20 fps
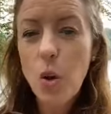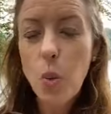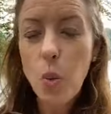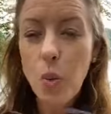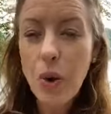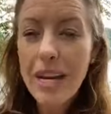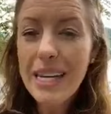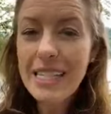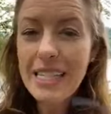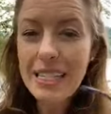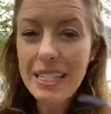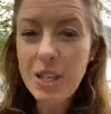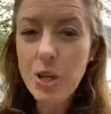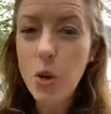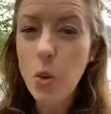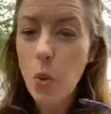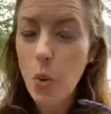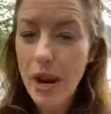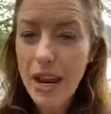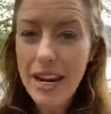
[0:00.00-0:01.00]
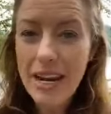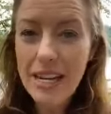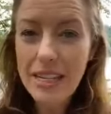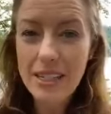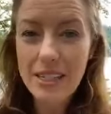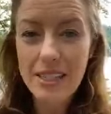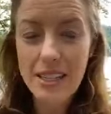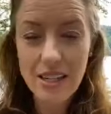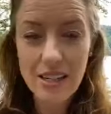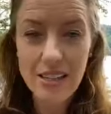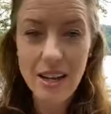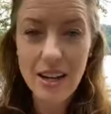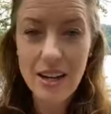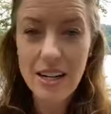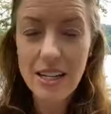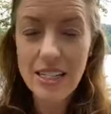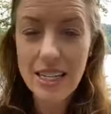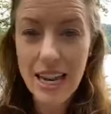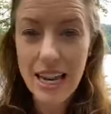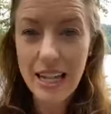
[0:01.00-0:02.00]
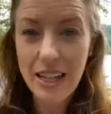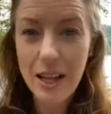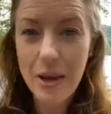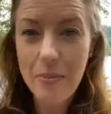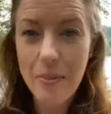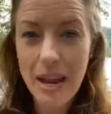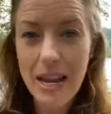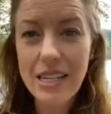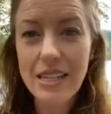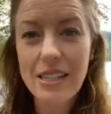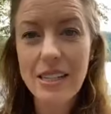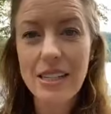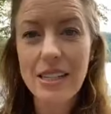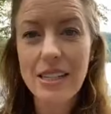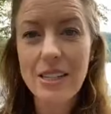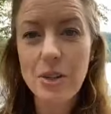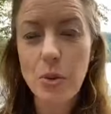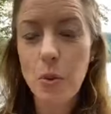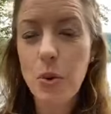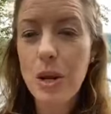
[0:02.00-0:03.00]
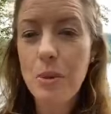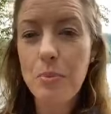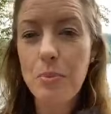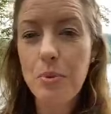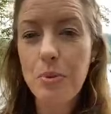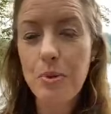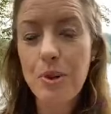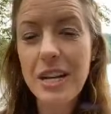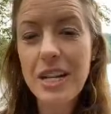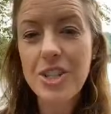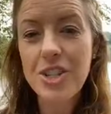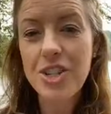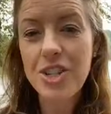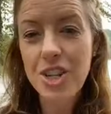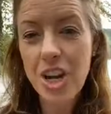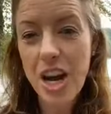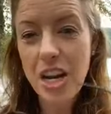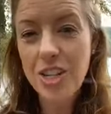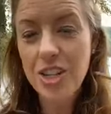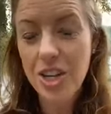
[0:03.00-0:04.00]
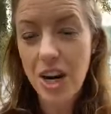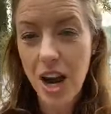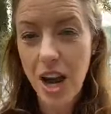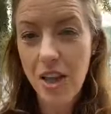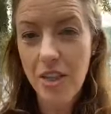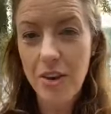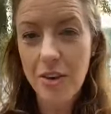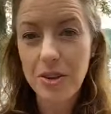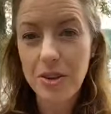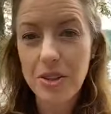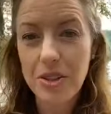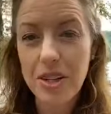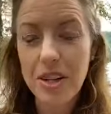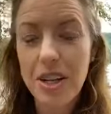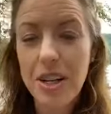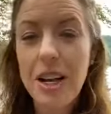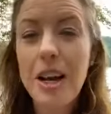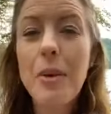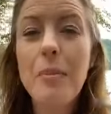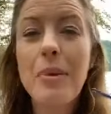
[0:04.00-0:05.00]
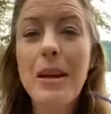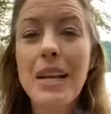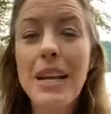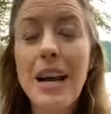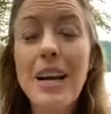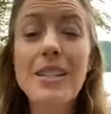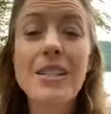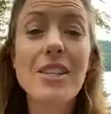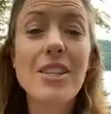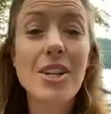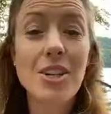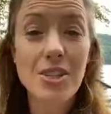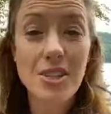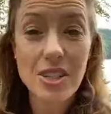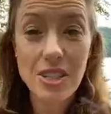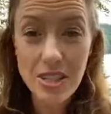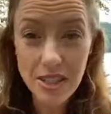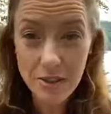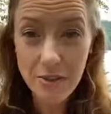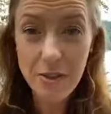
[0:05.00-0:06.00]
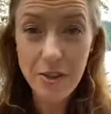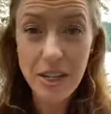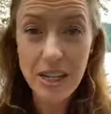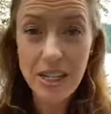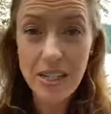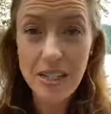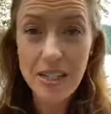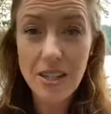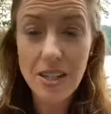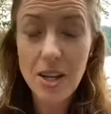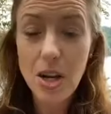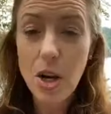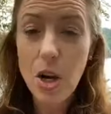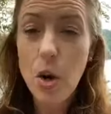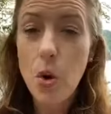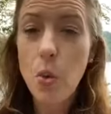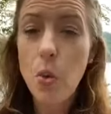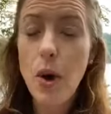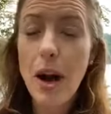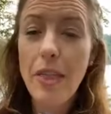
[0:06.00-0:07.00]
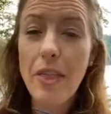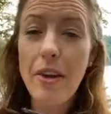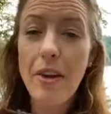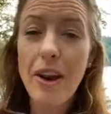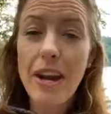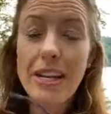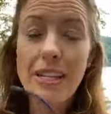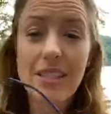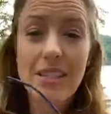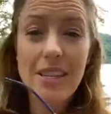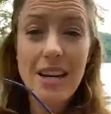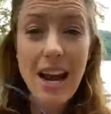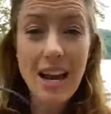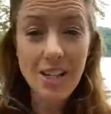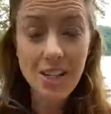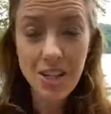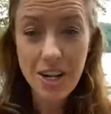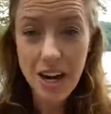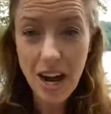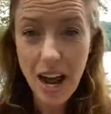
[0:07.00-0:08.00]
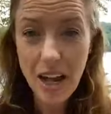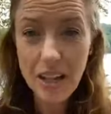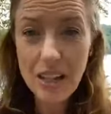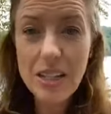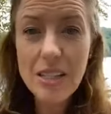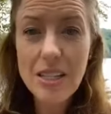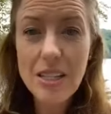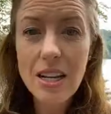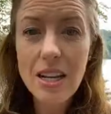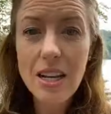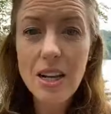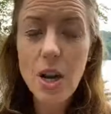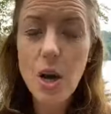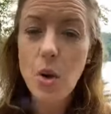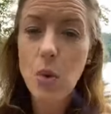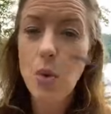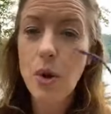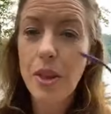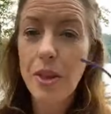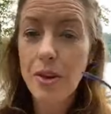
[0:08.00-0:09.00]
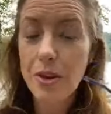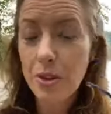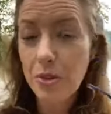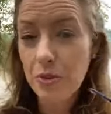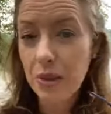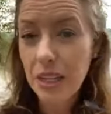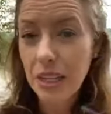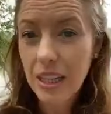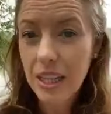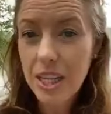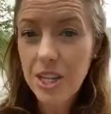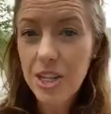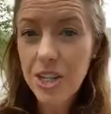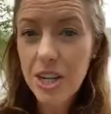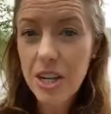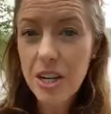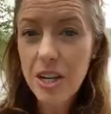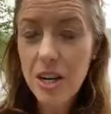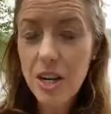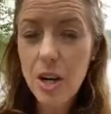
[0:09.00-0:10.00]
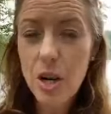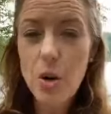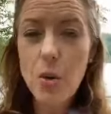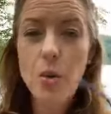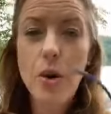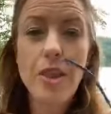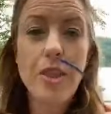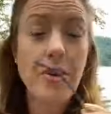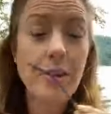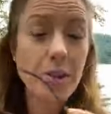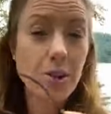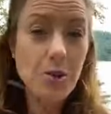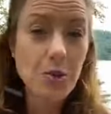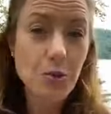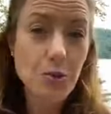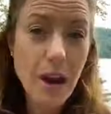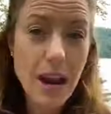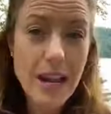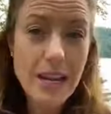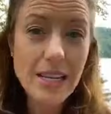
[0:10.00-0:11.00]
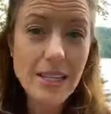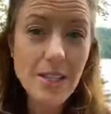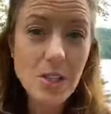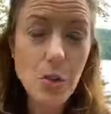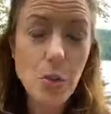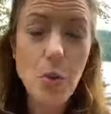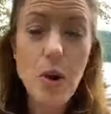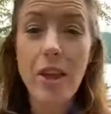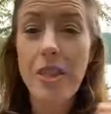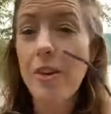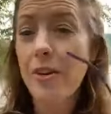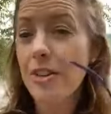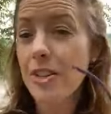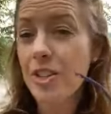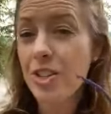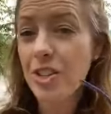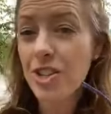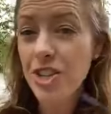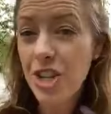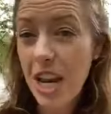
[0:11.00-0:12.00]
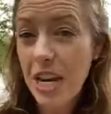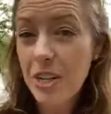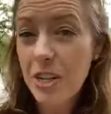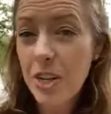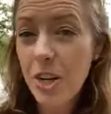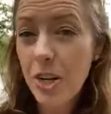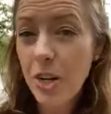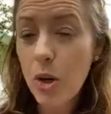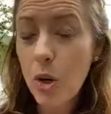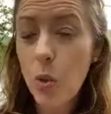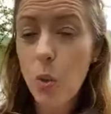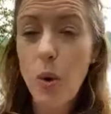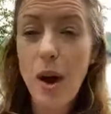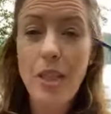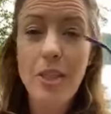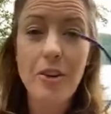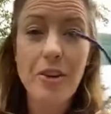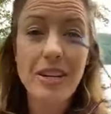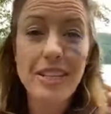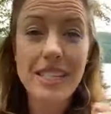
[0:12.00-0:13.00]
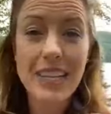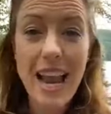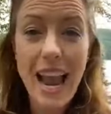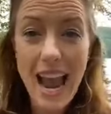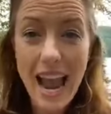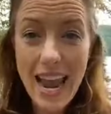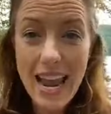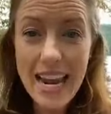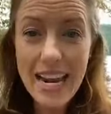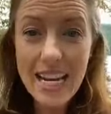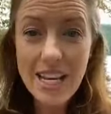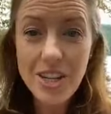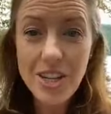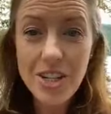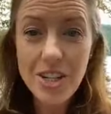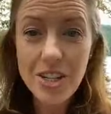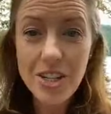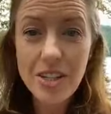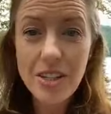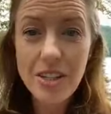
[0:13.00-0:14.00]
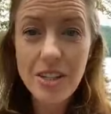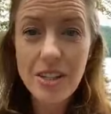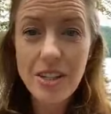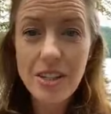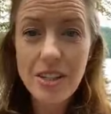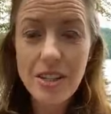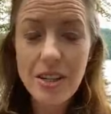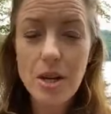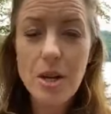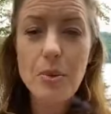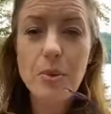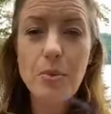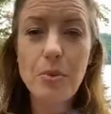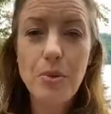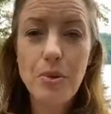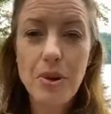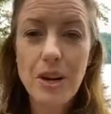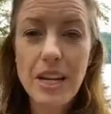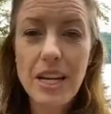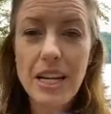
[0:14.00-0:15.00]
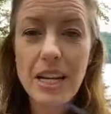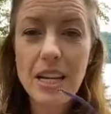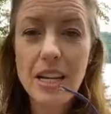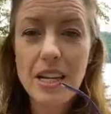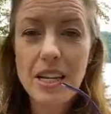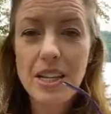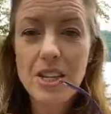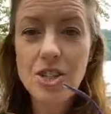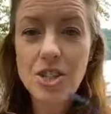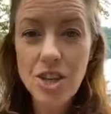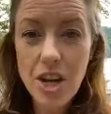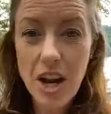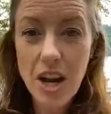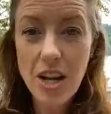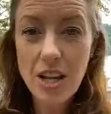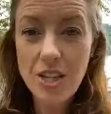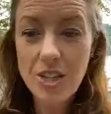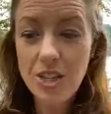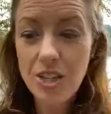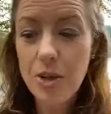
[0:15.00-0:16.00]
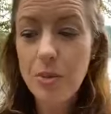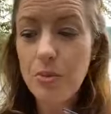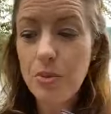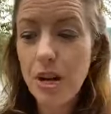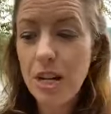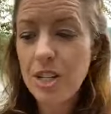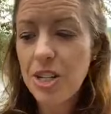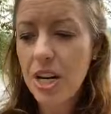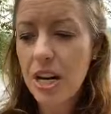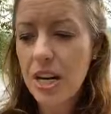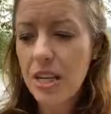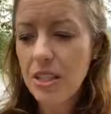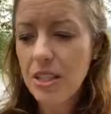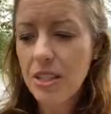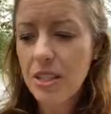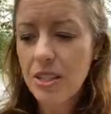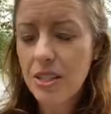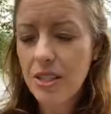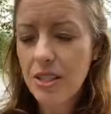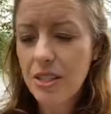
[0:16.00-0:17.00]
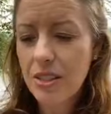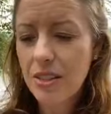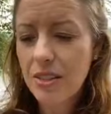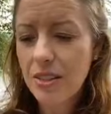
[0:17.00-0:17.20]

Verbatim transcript: We still witness this on a daily basis. We prejudge others because they're different, whether it's nationality, whether it's religion, whether it's race, whether it's gender, whether it's age. Prejudge, prejudice.